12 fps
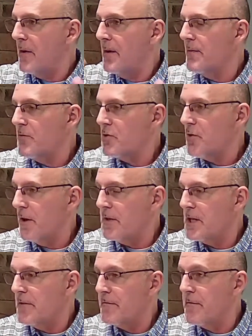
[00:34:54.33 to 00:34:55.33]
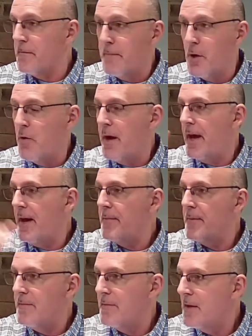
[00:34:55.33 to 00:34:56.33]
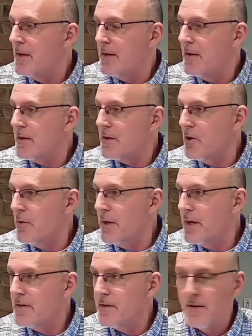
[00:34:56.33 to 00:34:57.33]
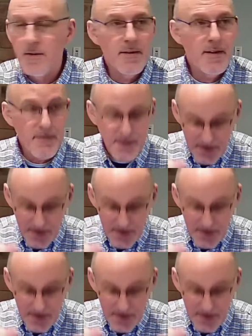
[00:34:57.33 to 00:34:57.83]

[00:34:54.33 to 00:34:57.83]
and cross over from Moab and and go into to